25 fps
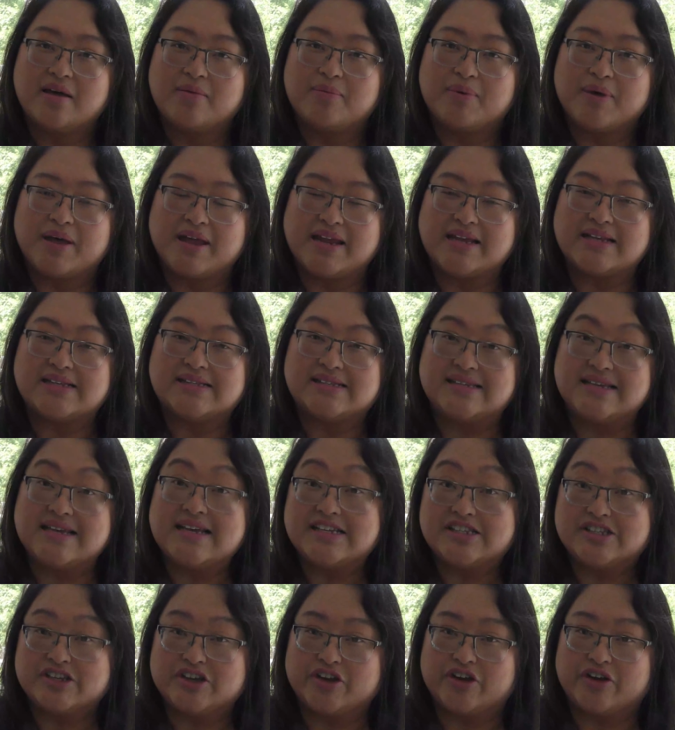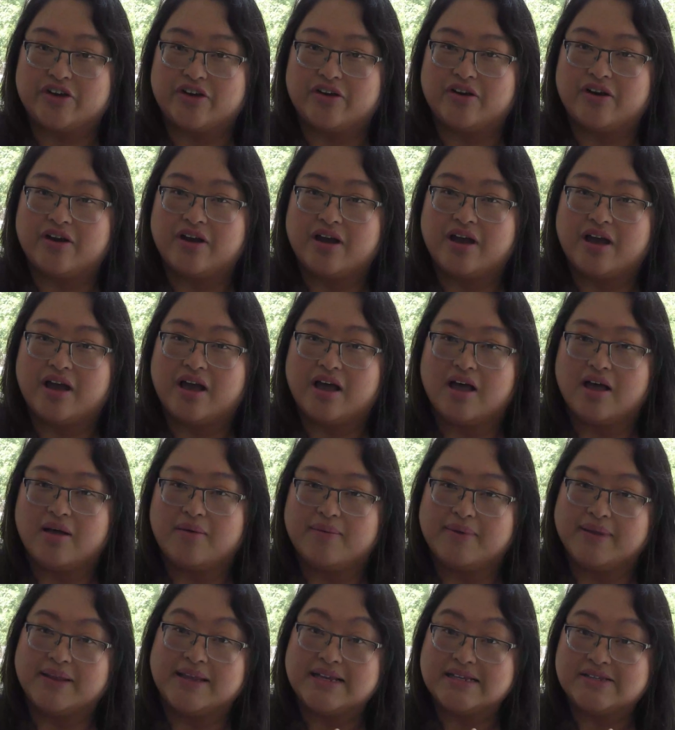but it's easier,
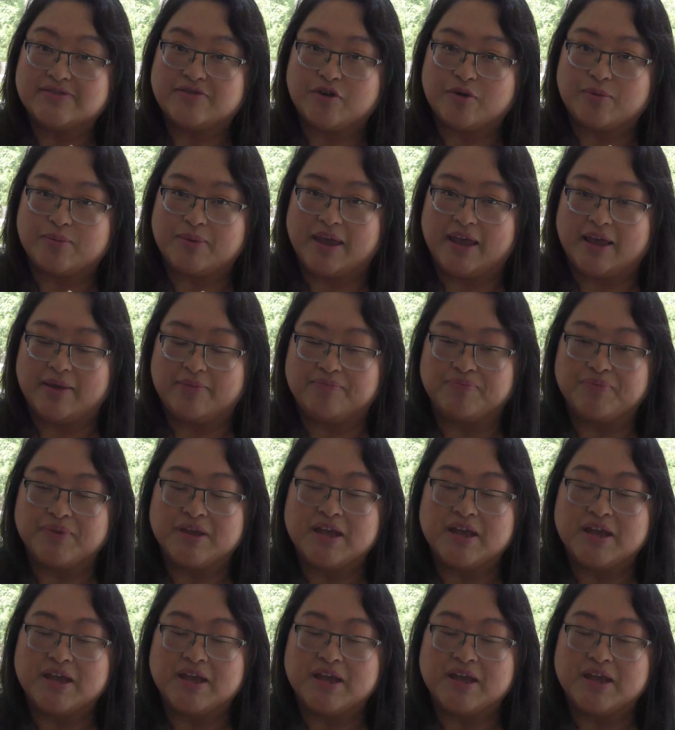at least for me.